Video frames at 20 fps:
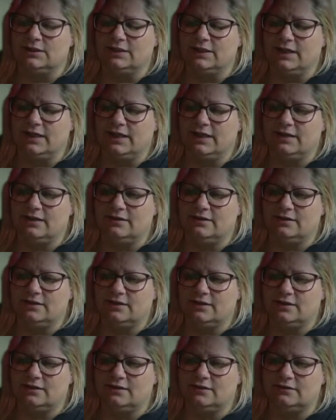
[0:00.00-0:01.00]
and
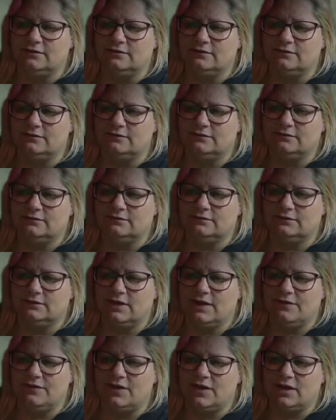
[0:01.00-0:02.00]

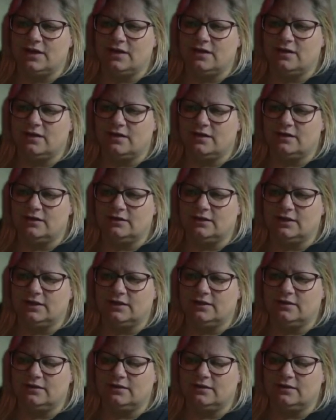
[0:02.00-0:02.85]
then I kind of like